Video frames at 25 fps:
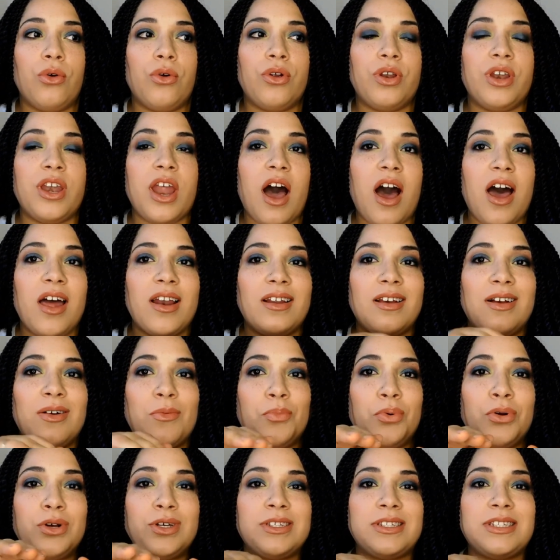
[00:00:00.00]
not
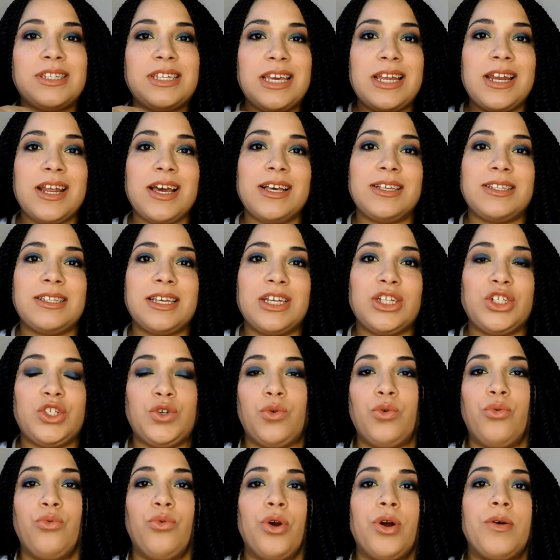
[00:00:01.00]
precede us
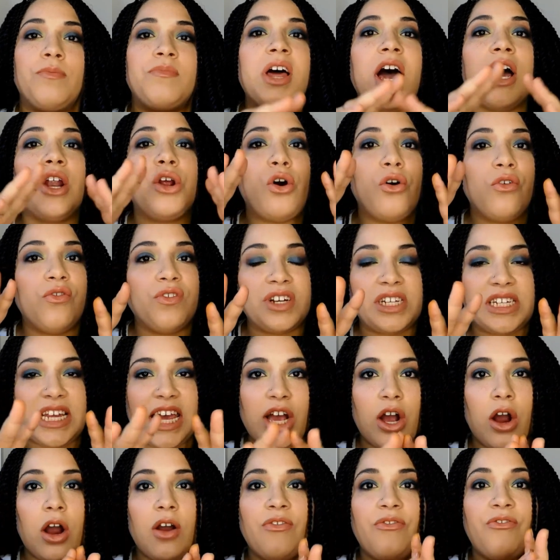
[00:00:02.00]
into a room, not
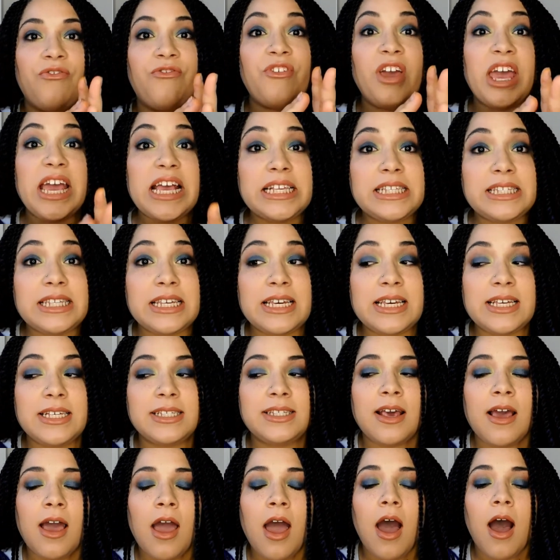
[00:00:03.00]
overtake our
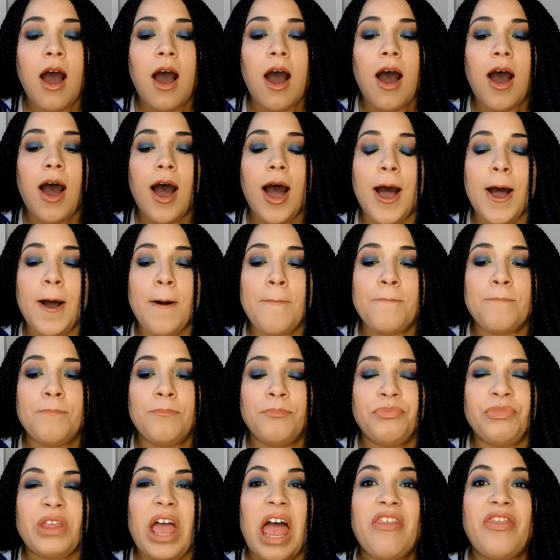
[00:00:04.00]
faces? I
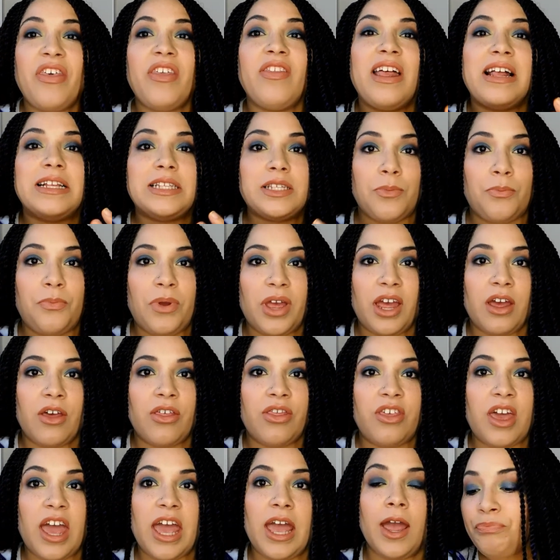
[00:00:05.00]
think that's a big
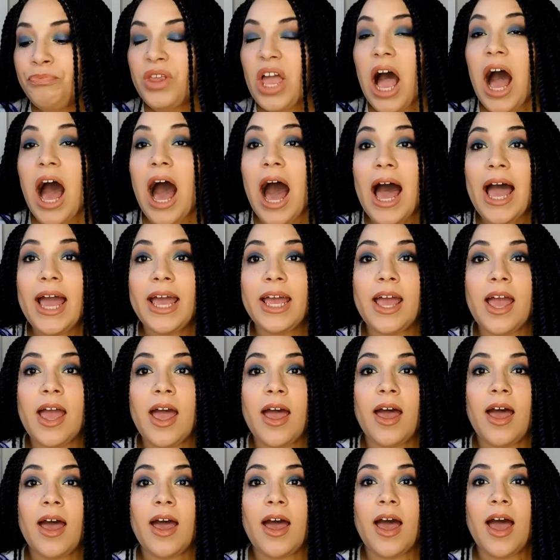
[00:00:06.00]
thing. I
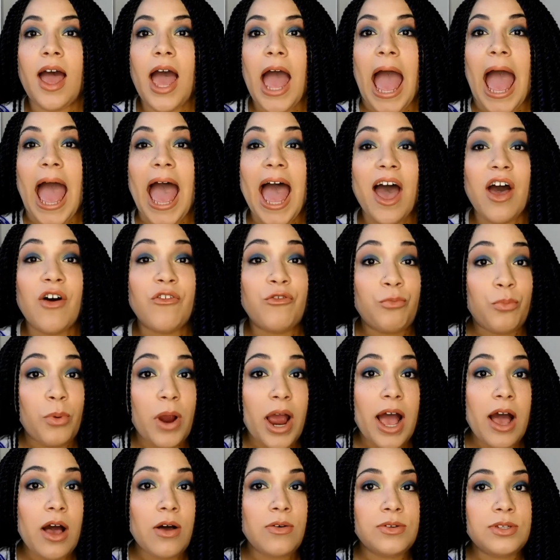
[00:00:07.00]
have
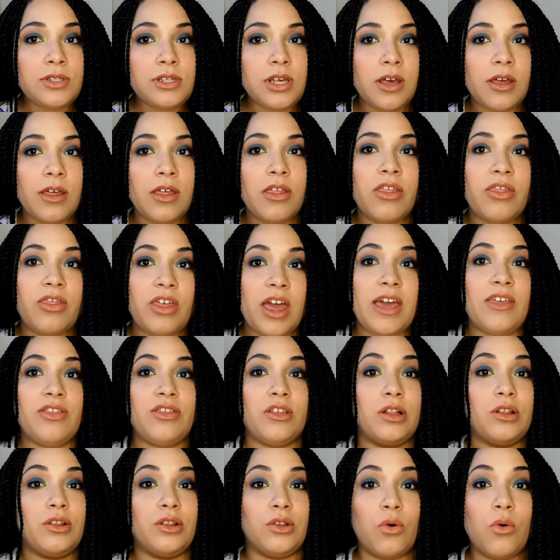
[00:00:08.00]
brows, thank
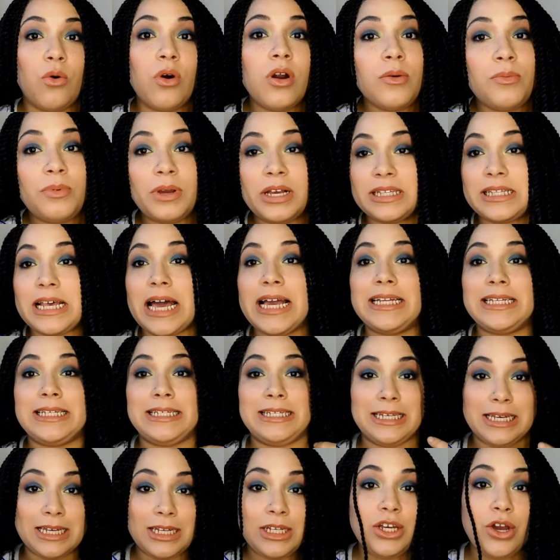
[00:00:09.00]
the Lord, because I
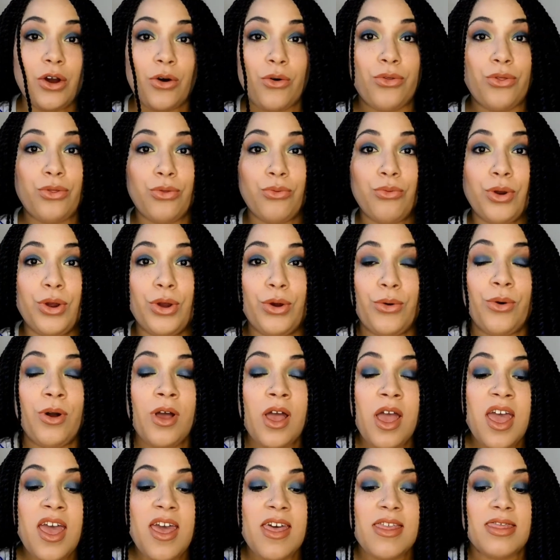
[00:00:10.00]
did go through
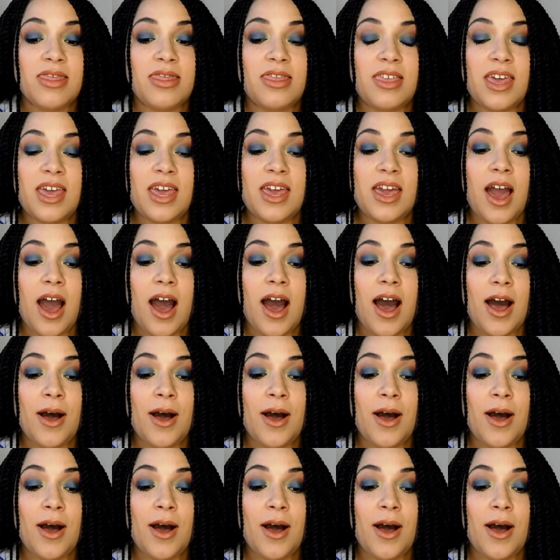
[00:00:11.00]
the